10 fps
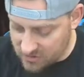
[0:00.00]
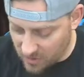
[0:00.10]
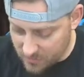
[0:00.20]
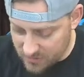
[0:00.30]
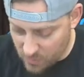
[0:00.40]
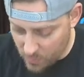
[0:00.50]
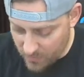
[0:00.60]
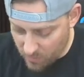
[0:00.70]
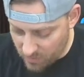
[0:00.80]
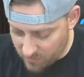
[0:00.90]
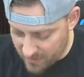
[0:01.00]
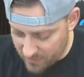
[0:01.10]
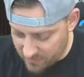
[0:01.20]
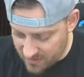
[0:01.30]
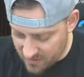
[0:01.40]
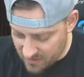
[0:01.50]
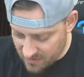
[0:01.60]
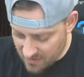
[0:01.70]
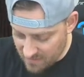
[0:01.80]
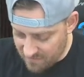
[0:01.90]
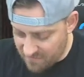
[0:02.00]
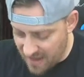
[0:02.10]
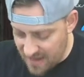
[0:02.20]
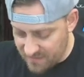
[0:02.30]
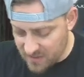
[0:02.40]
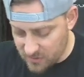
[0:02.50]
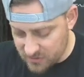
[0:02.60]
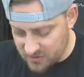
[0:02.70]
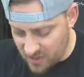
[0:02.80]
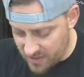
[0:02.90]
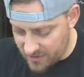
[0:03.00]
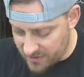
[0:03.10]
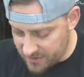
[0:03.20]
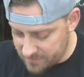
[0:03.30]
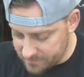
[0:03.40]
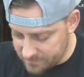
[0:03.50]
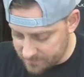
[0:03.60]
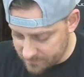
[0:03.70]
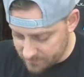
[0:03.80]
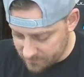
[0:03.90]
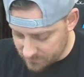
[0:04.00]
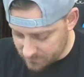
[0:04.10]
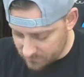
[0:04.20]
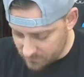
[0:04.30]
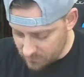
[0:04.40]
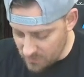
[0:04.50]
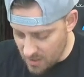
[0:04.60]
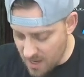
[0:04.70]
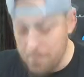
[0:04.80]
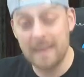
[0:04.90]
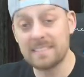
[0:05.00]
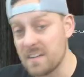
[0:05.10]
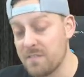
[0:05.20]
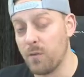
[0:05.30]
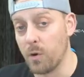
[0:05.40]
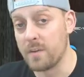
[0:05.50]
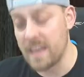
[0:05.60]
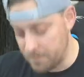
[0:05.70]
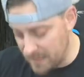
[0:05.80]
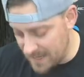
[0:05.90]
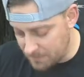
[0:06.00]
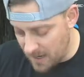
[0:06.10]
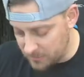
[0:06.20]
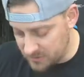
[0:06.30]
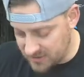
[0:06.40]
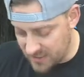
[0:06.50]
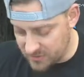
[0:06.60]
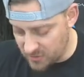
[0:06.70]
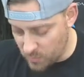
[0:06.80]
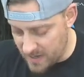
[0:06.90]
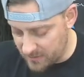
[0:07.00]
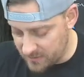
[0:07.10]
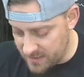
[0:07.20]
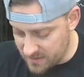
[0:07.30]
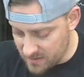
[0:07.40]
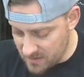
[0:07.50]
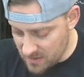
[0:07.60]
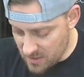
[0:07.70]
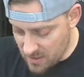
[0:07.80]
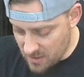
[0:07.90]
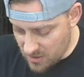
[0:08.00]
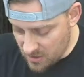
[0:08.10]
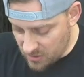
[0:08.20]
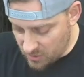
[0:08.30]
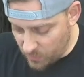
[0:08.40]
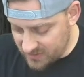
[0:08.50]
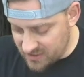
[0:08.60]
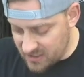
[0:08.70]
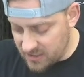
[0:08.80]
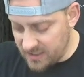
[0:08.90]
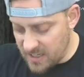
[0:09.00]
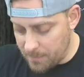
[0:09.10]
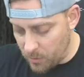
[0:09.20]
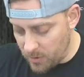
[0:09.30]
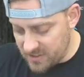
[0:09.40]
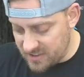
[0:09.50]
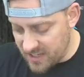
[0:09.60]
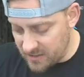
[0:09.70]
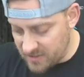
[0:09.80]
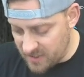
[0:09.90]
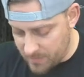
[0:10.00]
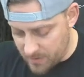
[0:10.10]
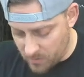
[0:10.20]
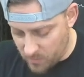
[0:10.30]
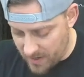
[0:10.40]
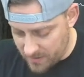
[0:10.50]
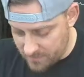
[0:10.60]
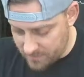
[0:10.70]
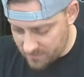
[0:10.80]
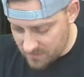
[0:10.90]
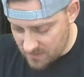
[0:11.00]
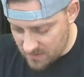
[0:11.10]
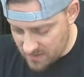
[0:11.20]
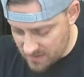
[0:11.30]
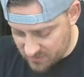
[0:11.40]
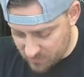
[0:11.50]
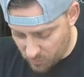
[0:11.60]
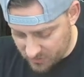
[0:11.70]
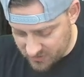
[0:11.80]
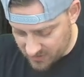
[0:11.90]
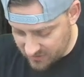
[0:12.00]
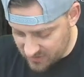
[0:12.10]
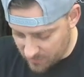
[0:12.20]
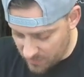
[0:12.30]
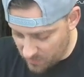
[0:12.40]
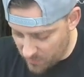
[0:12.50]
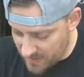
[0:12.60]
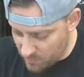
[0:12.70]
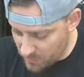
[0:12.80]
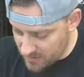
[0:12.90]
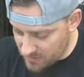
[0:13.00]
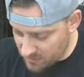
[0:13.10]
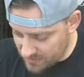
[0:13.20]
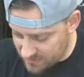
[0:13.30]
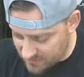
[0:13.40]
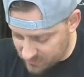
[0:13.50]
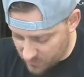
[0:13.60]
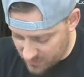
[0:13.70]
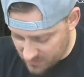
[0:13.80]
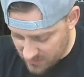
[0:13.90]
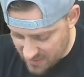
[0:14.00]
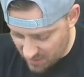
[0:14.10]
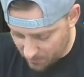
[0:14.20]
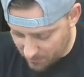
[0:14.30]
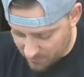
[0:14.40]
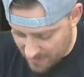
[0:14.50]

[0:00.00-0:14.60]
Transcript: to start with the Queen Warlock right over here. Five healers on her. Uh, make that four. That black bomb just kind of took one out there. Queen's going to clean up all the skellies coming our way. There's more skellies coming our way, and we're going to go like this. We are going to help her